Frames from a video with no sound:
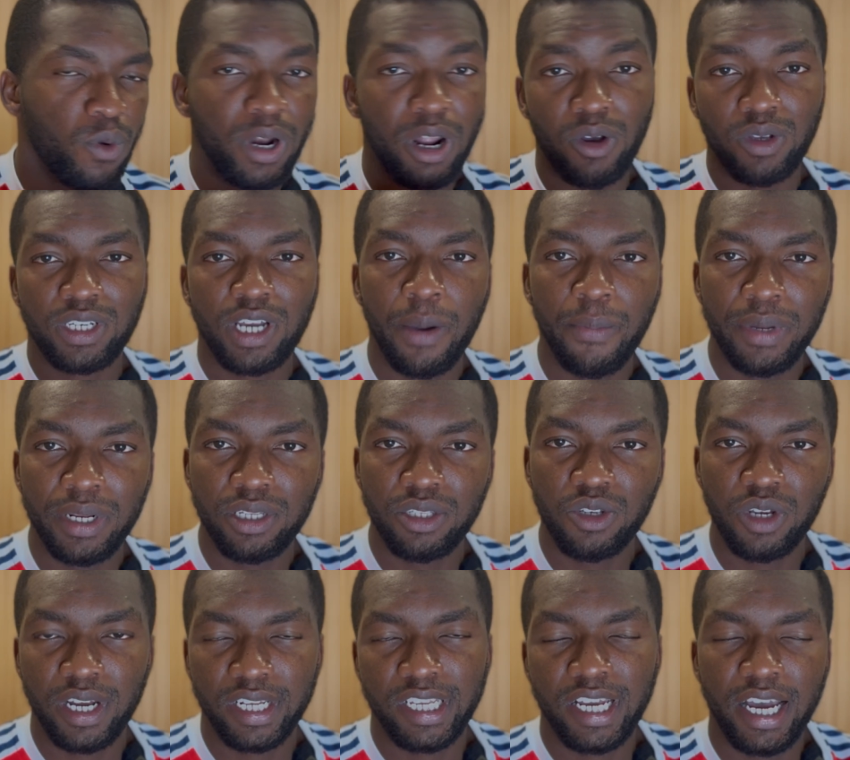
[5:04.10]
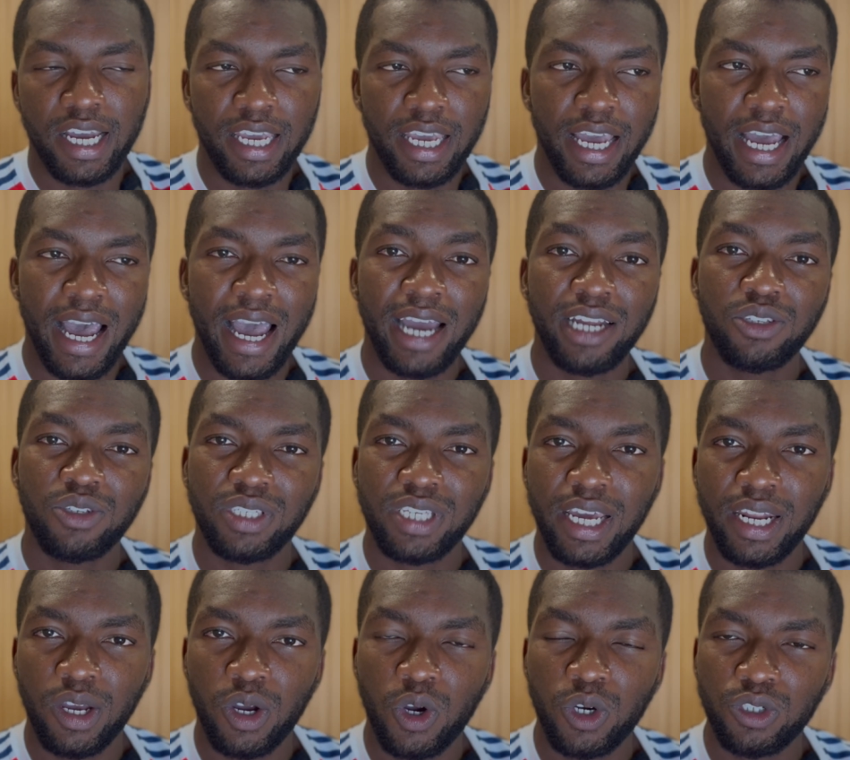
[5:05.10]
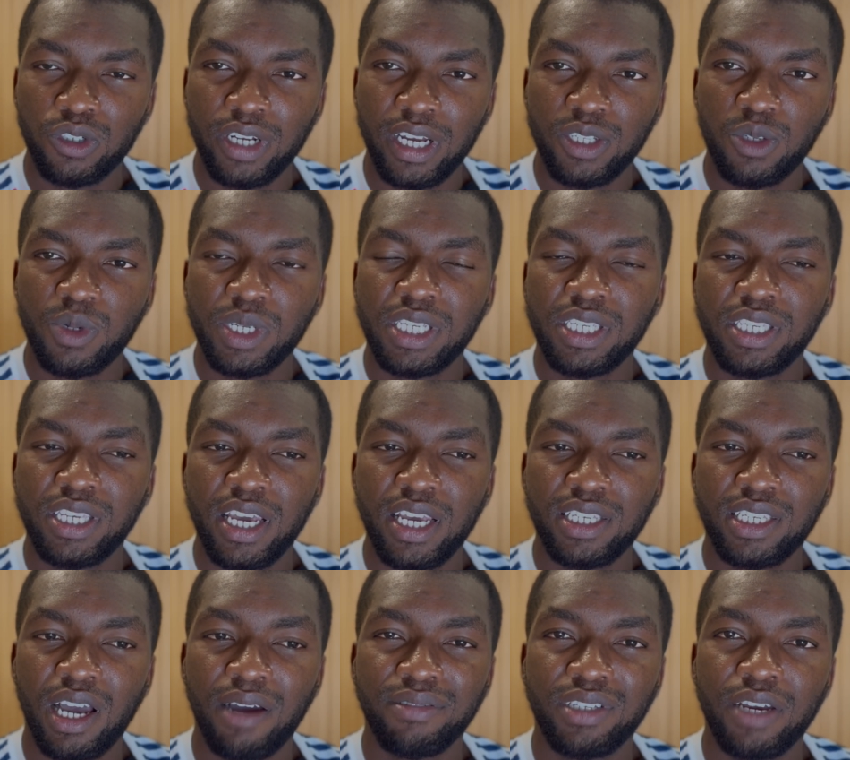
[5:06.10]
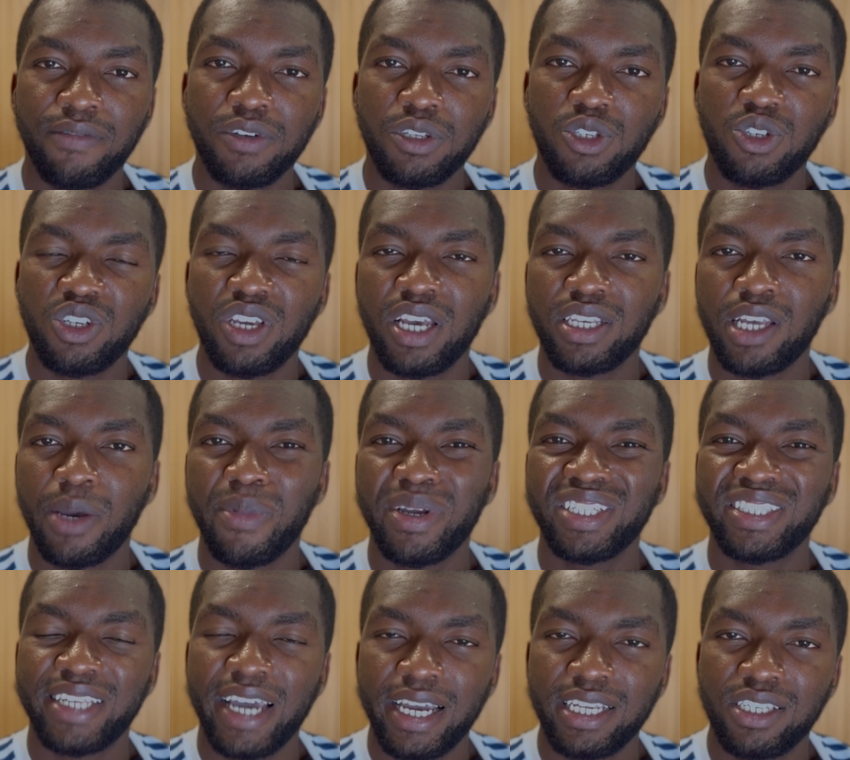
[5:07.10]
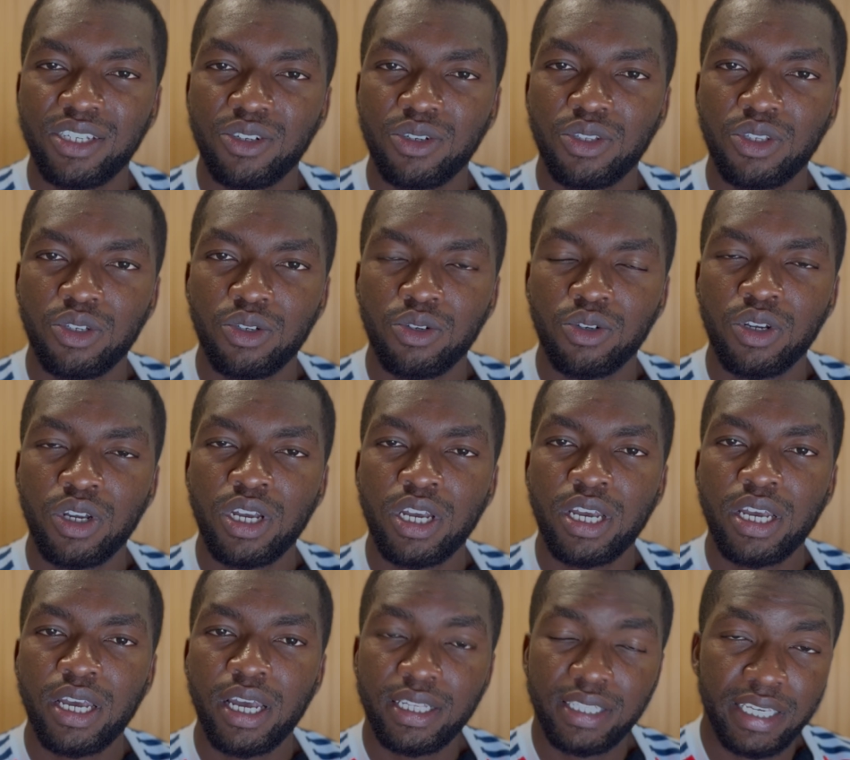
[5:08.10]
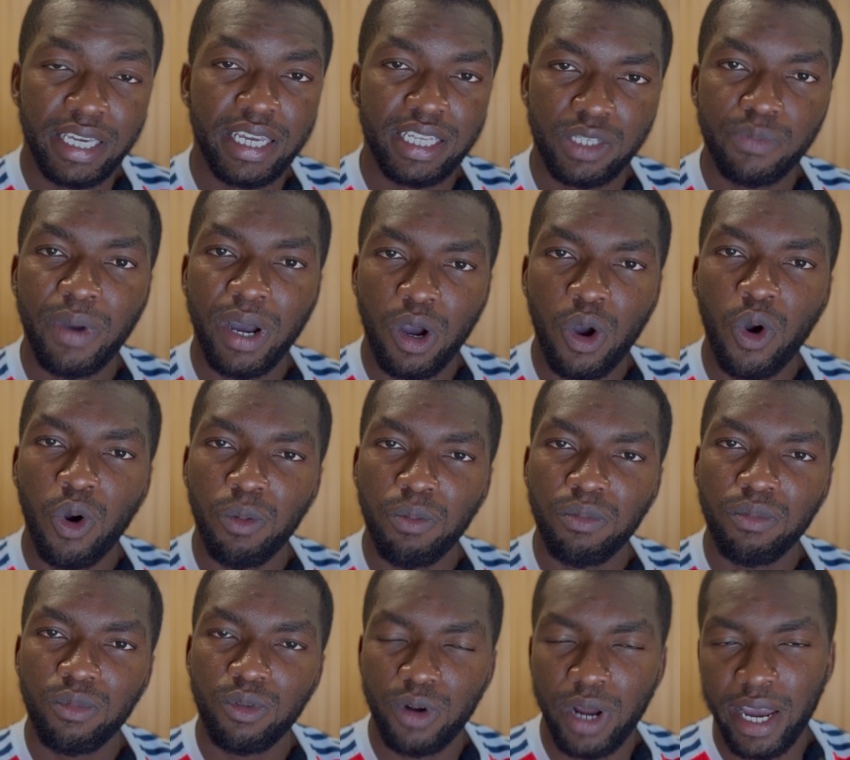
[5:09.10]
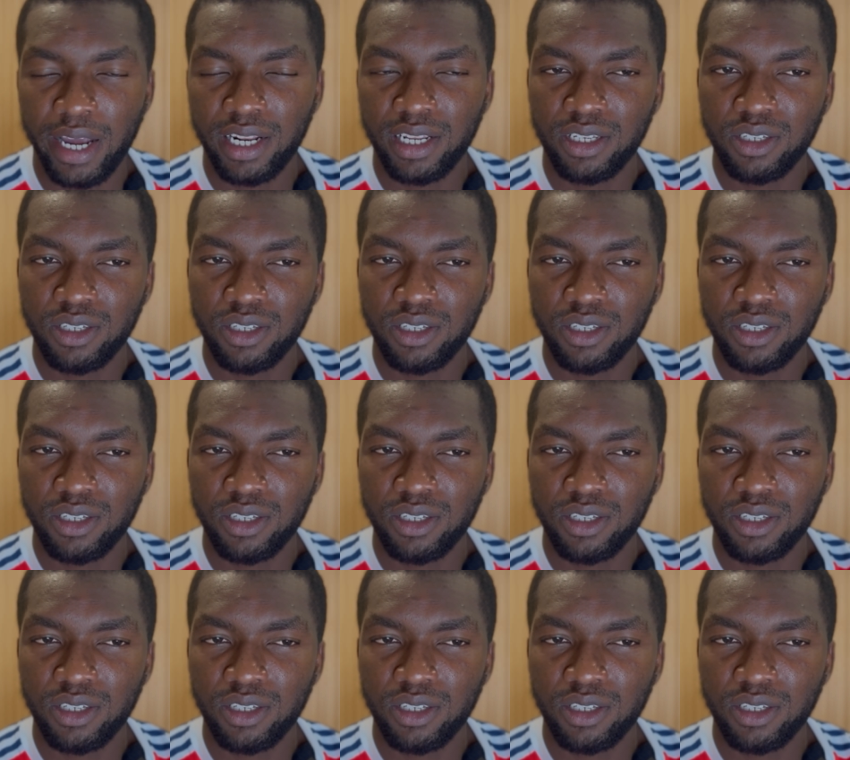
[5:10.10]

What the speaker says: I was coming to Qatar here, I had to sign a contract which says after every 2 years I'm entitled to a ticket back home, right?